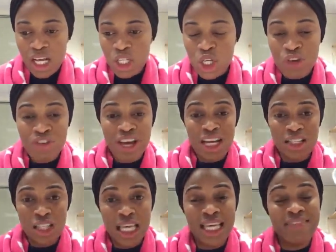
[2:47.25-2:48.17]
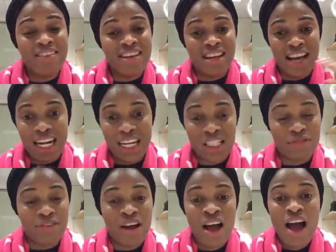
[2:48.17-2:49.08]
So regardless,
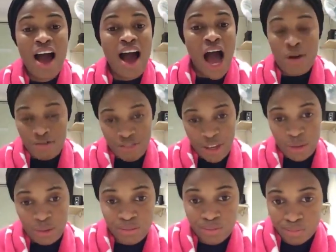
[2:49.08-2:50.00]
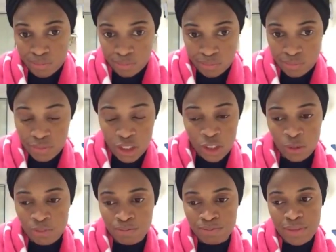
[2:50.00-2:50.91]
regardless of how I feel, you
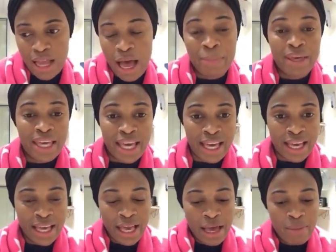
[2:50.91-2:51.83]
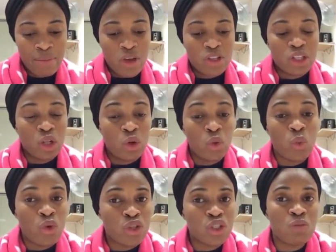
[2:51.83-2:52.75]
know, I'm here because the
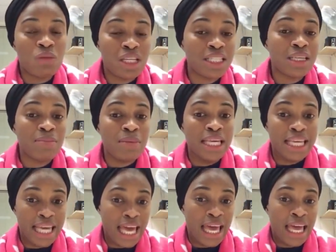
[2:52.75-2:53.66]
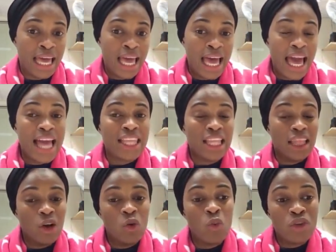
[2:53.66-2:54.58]
Lord wants me to be here and
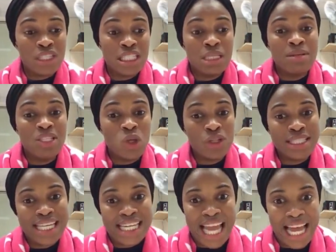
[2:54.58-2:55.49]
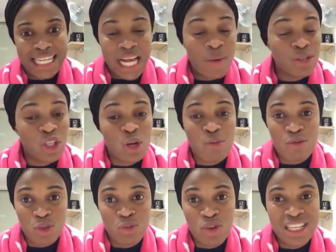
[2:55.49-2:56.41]
the Lord wants it to be done tonight. I was going to
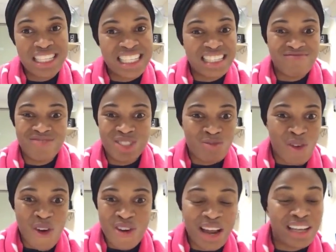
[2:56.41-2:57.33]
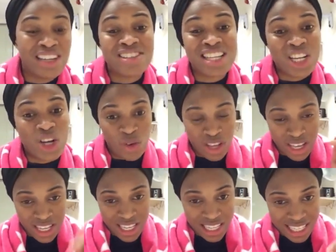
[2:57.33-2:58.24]
postpone it to tomorrow night. I said, no,
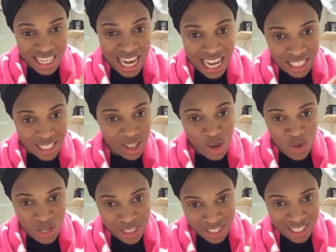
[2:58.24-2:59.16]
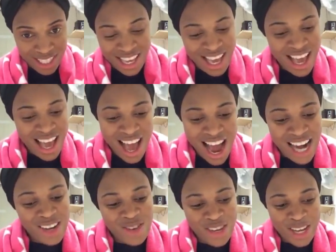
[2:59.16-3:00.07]
tonight, do it.
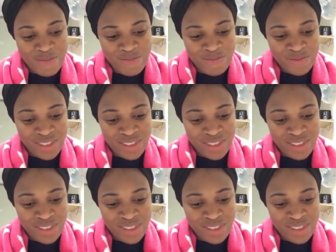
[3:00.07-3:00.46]
Hallelujah.